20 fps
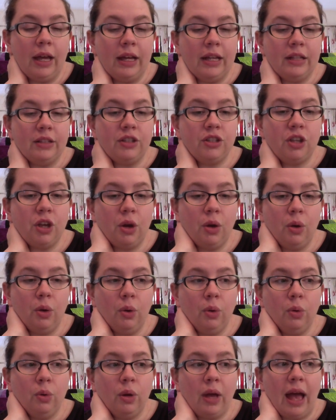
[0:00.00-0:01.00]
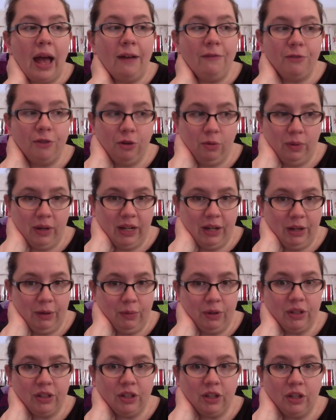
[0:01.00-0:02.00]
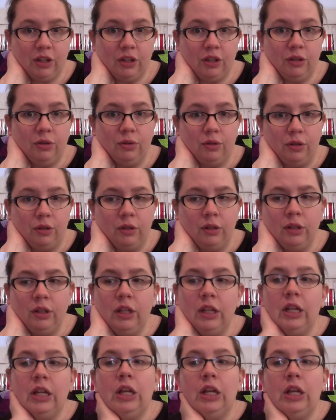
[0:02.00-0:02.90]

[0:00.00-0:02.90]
So after we went to Youghal,